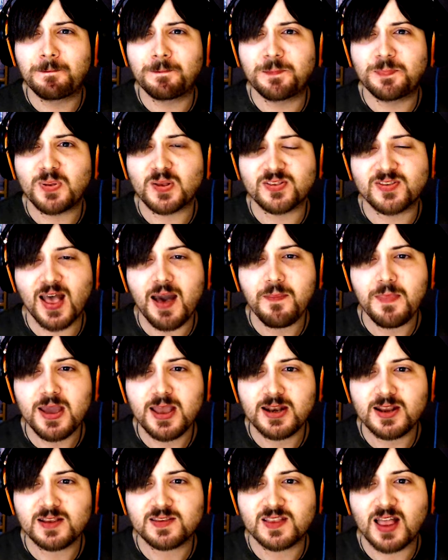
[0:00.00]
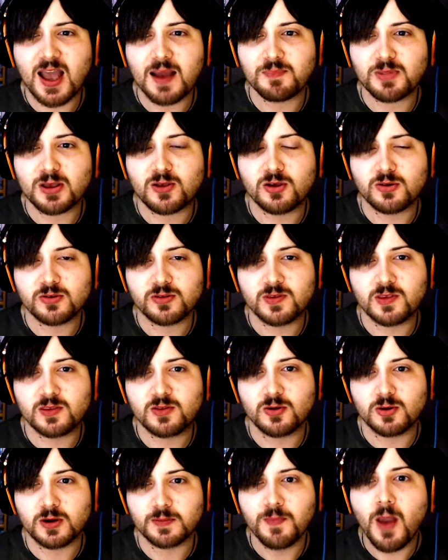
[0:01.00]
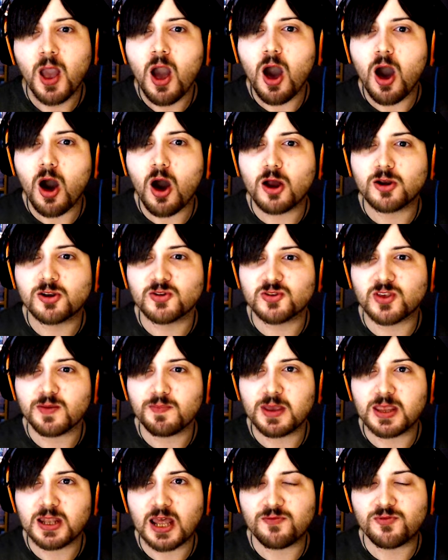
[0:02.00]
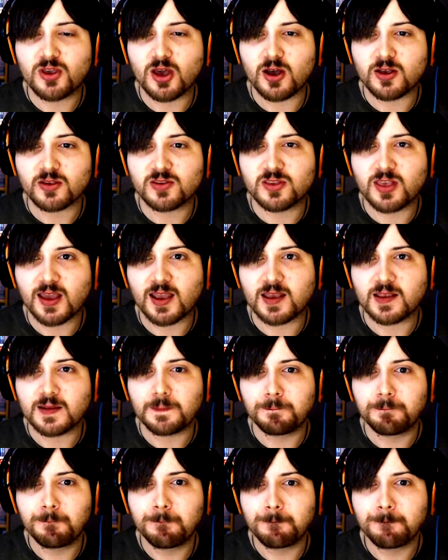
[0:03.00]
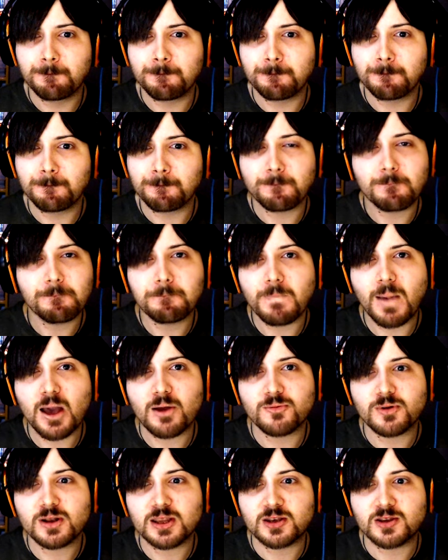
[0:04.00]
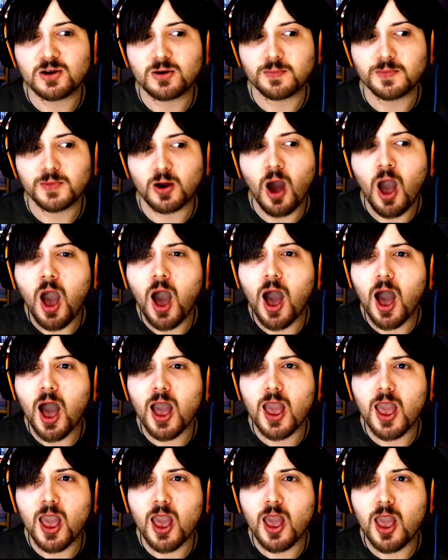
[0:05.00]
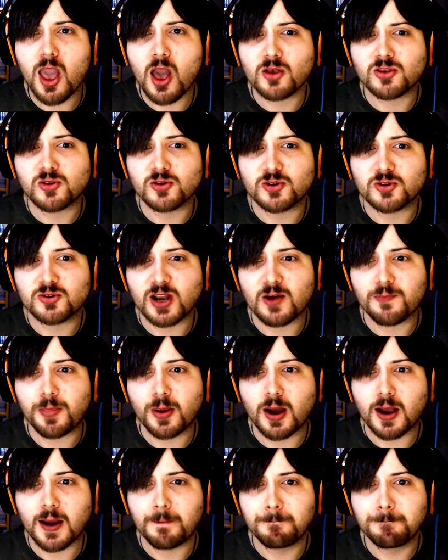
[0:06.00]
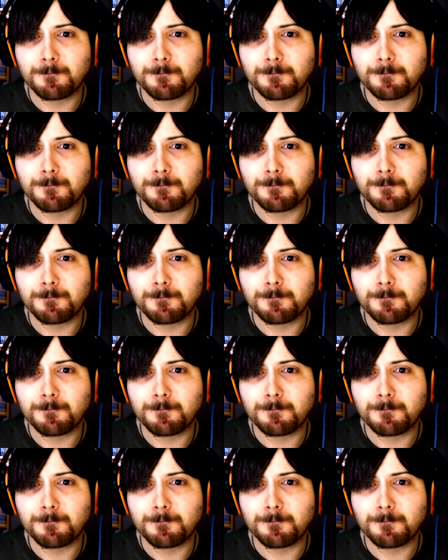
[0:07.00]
Does that mean it's time to close the door? Or does it mean I've got a second? I really don't know. I also don't have power.